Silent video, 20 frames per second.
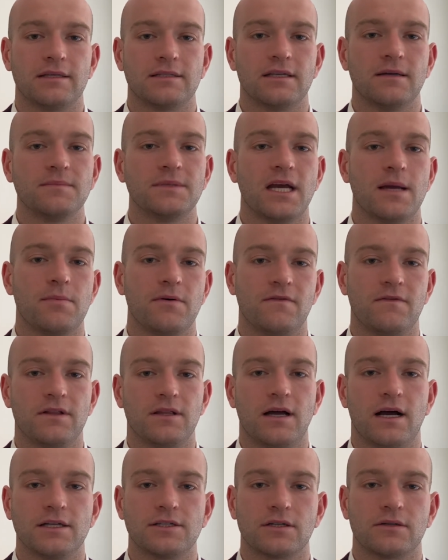some type of a
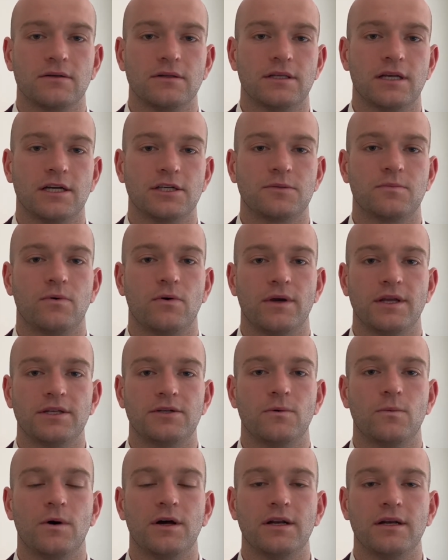logical touch point
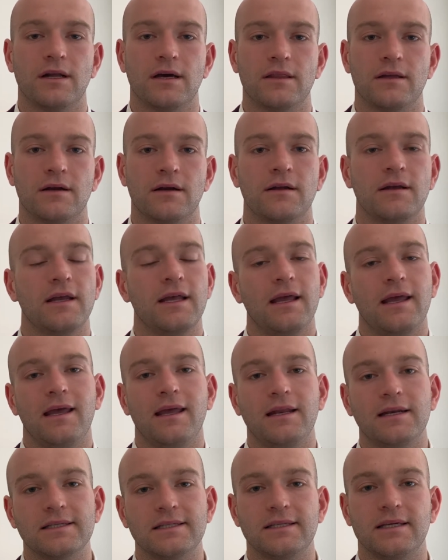to one another
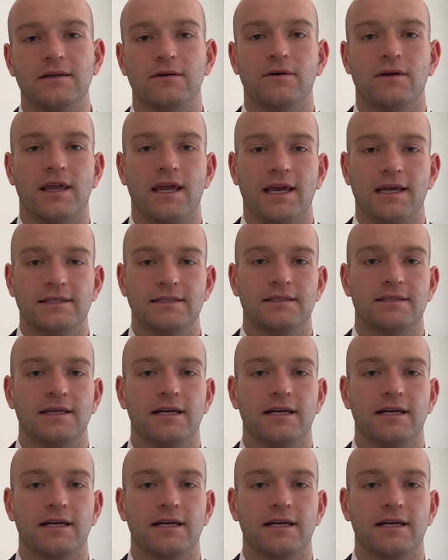in a single case.